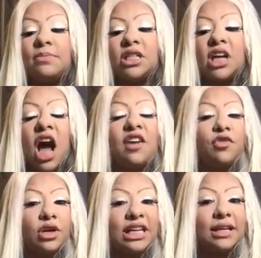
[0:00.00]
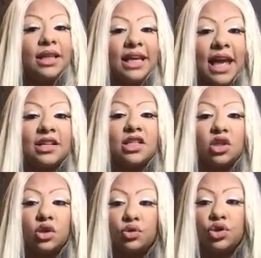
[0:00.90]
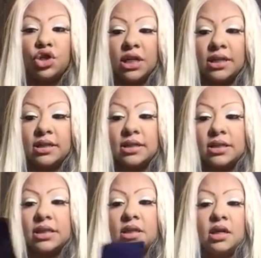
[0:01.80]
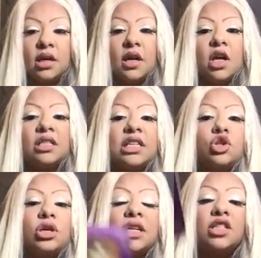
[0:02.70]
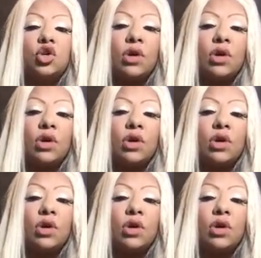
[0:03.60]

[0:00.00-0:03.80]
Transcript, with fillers: them to God for healing and solutions. Citrine is a